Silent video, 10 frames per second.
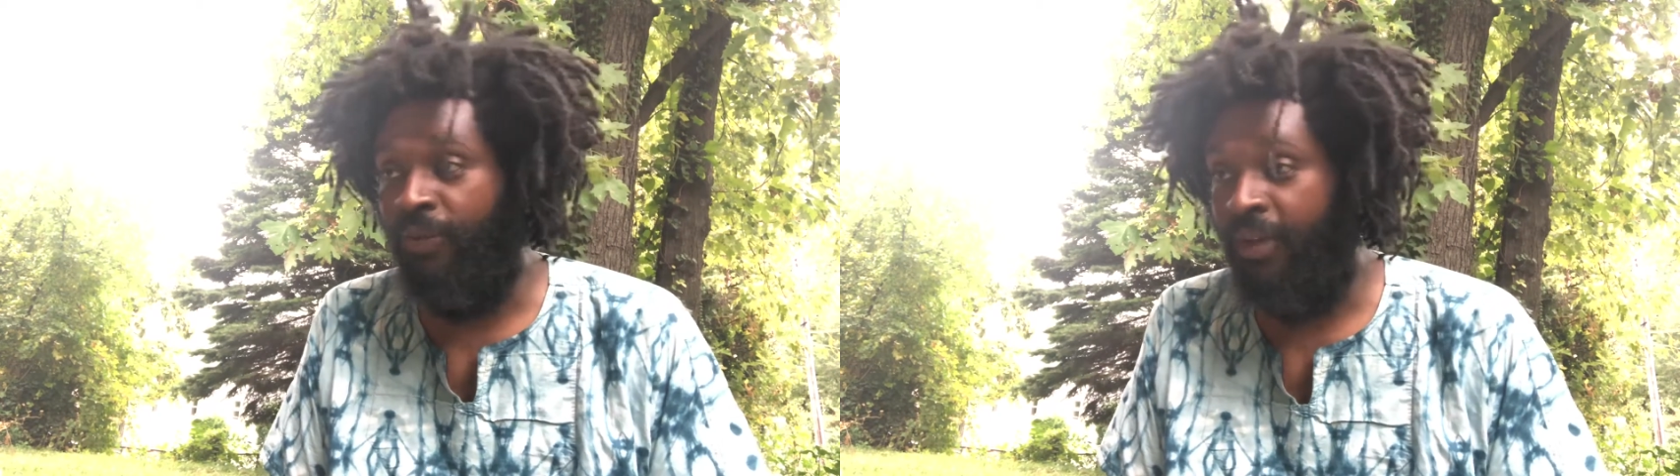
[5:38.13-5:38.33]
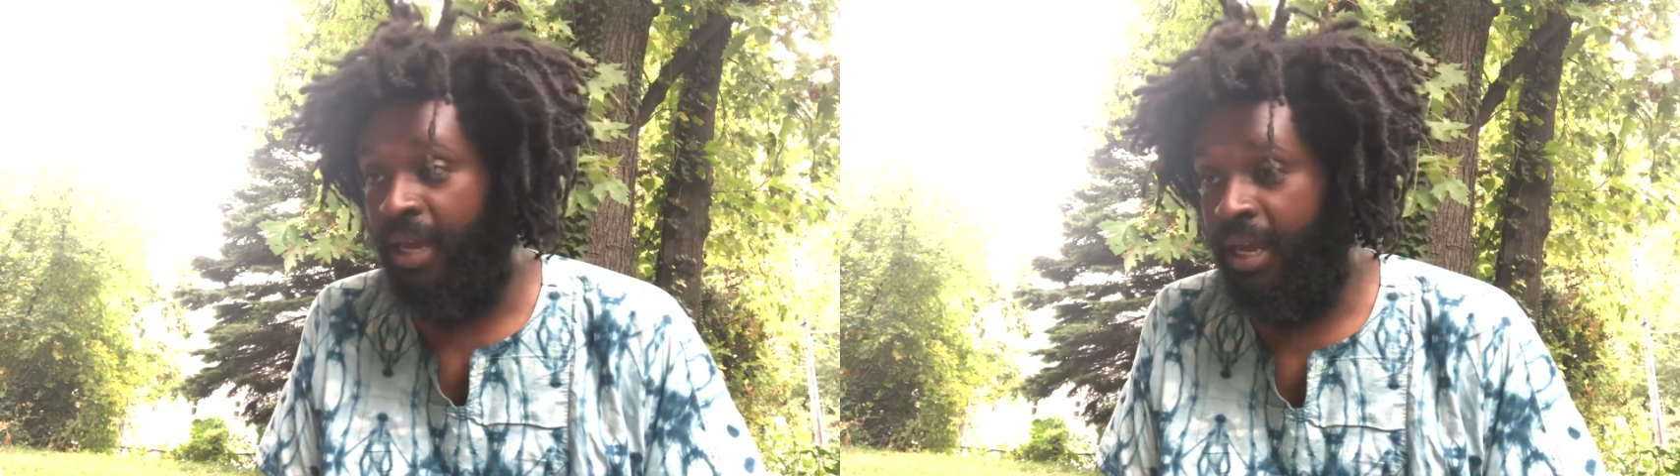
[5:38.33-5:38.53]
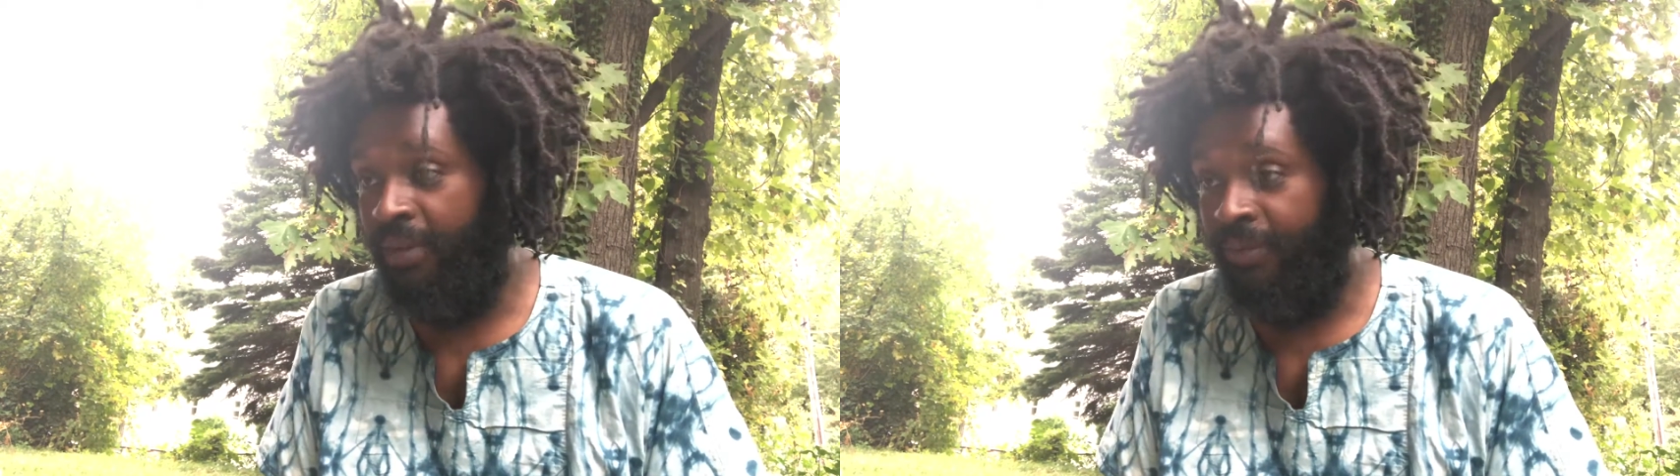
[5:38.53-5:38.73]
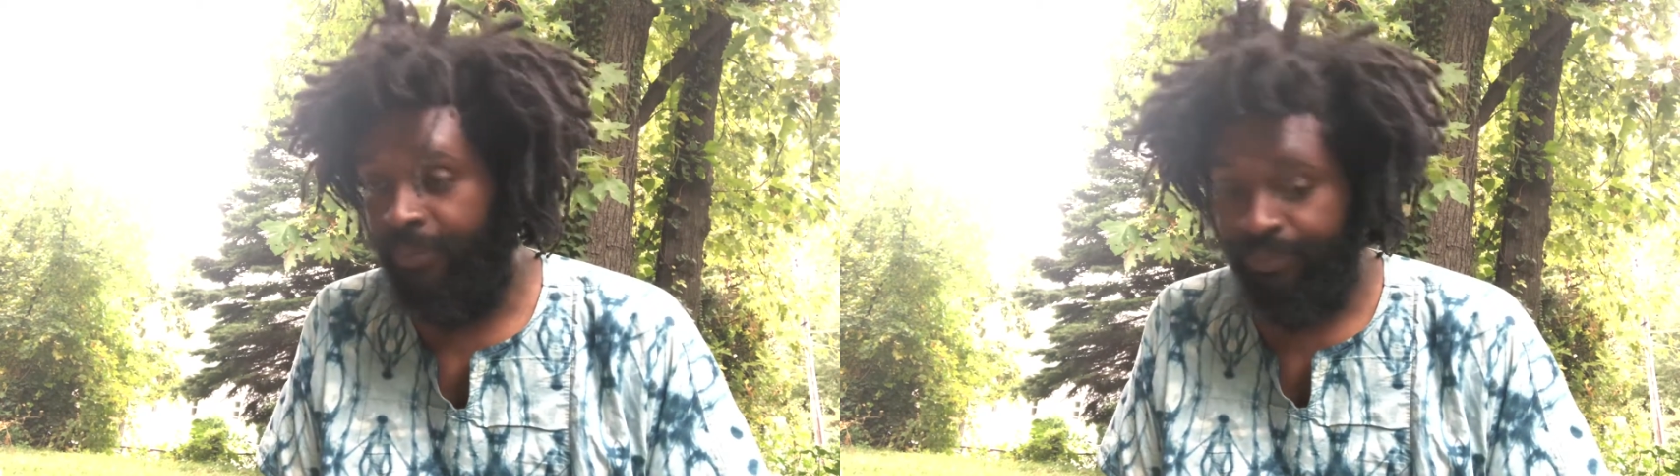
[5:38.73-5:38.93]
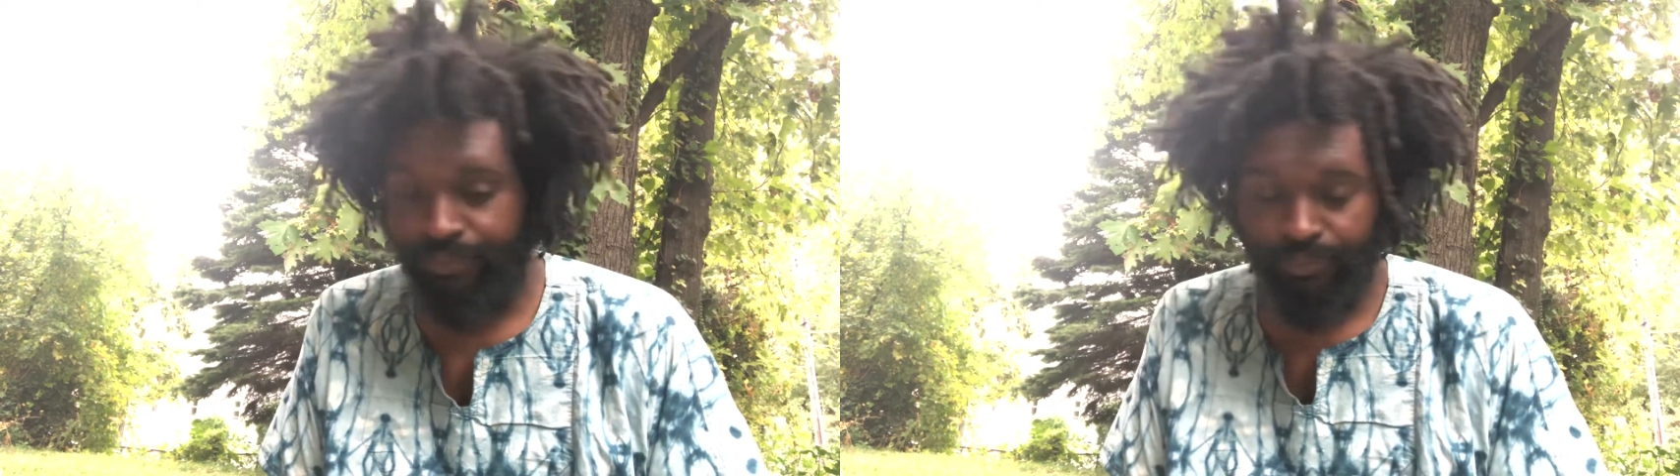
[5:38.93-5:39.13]
5
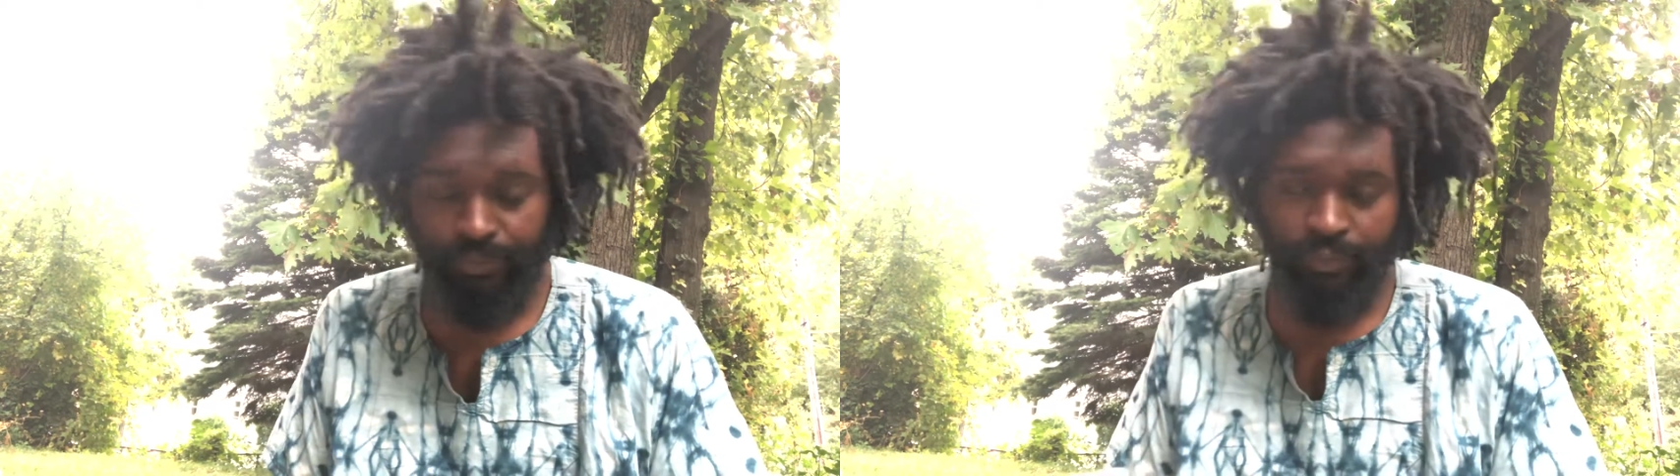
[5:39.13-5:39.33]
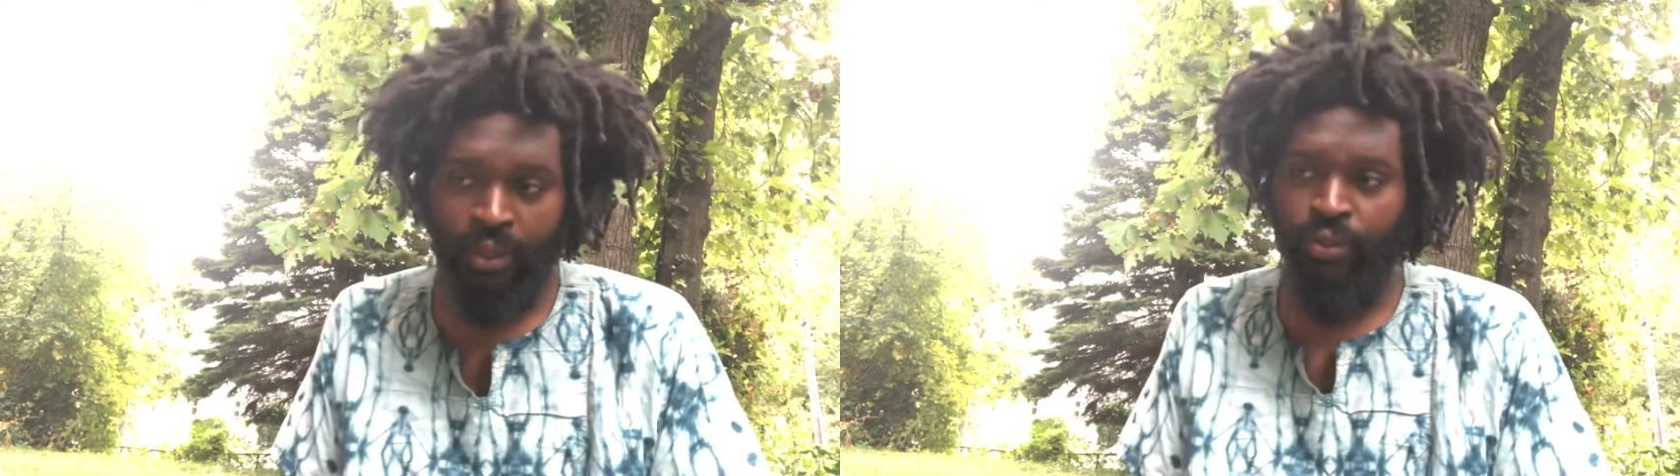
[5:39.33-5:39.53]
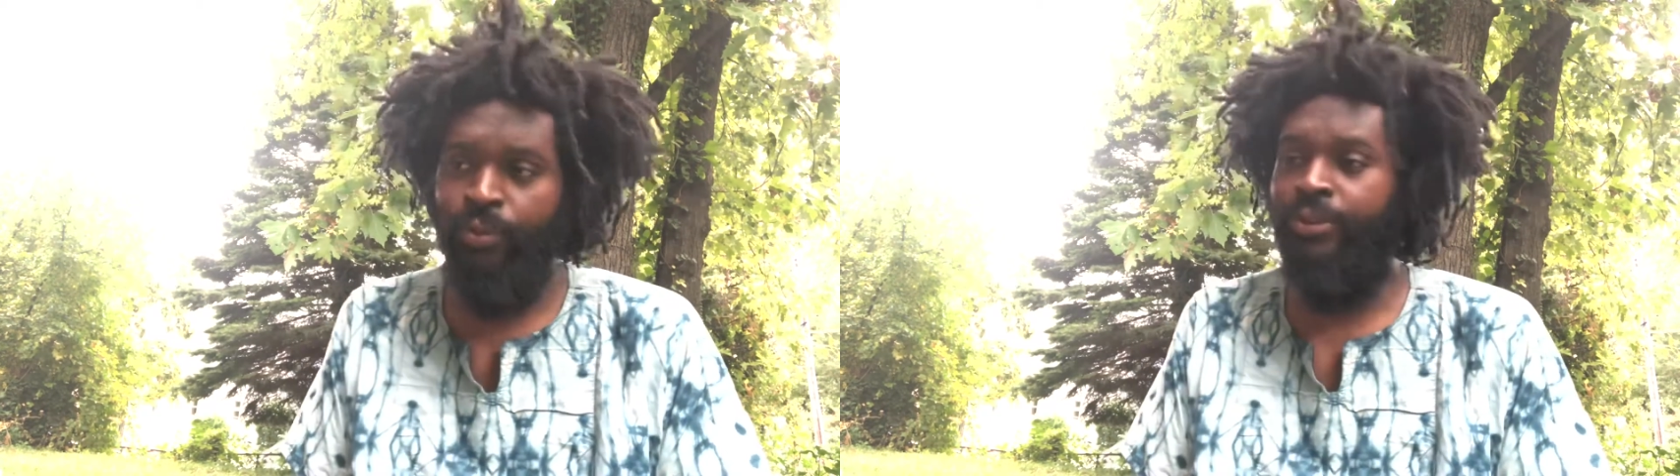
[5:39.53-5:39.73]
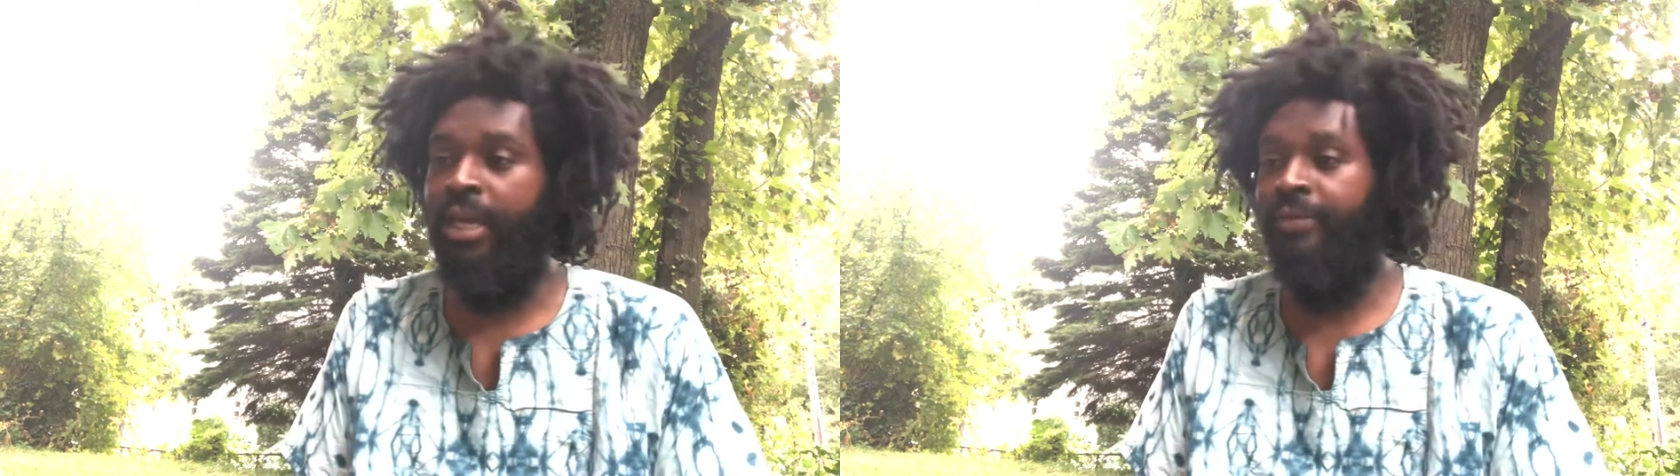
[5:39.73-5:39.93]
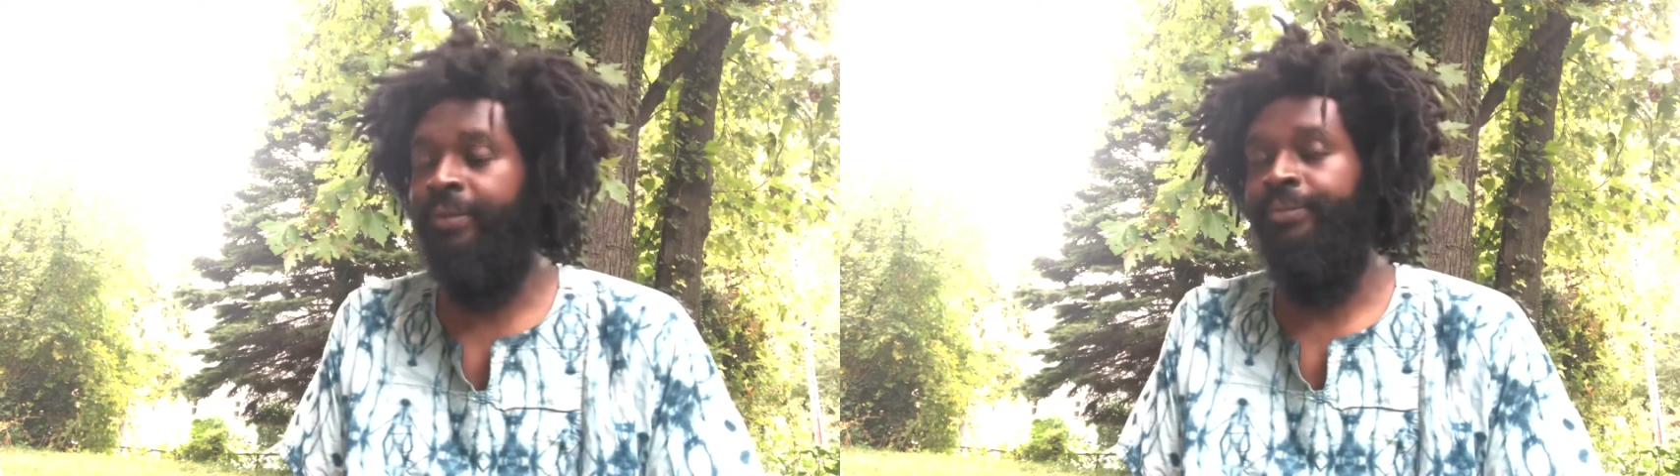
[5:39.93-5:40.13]
through
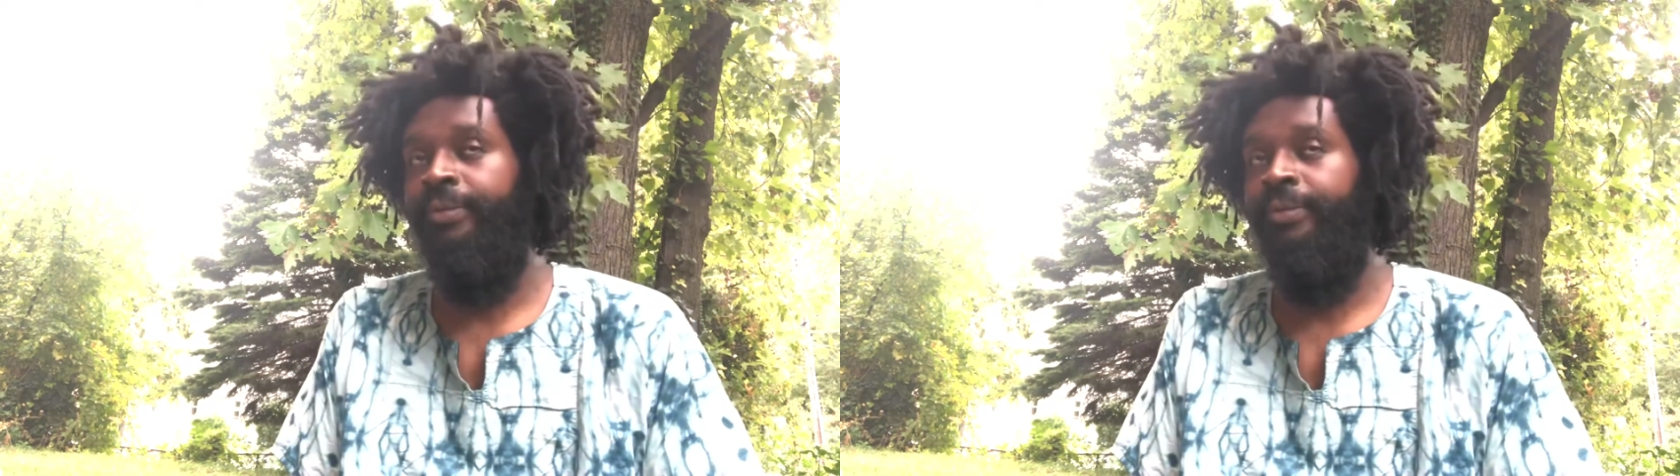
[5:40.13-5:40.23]
7.